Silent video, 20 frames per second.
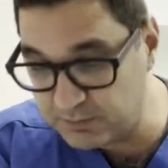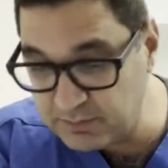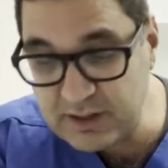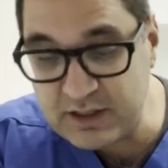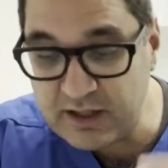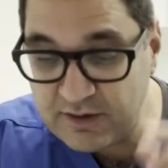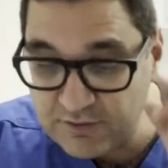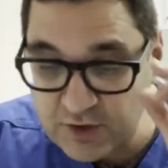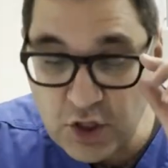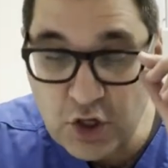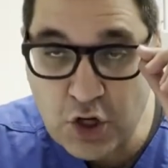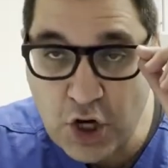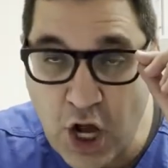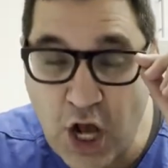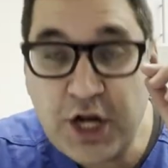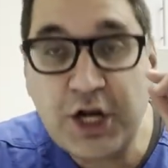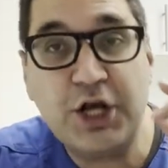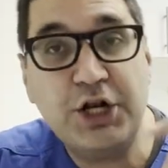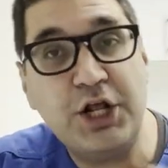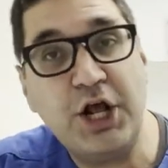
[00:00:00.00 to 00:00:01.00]
Believe it or
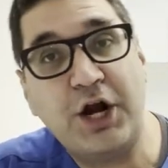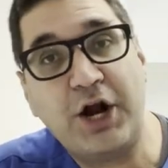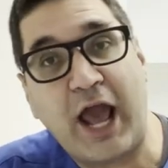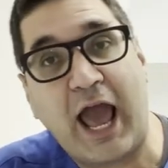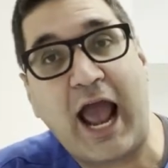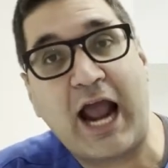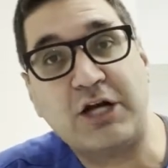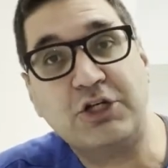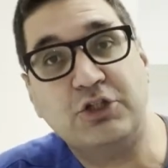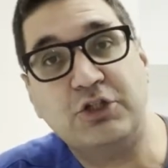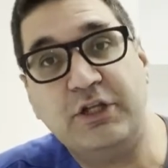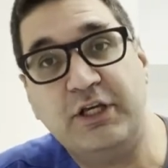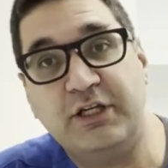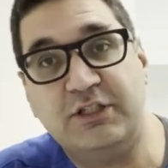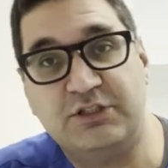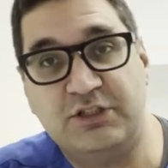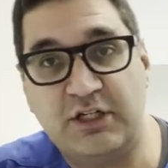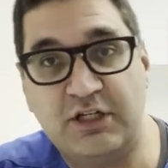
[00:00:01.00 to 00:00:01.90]
not, there actually is.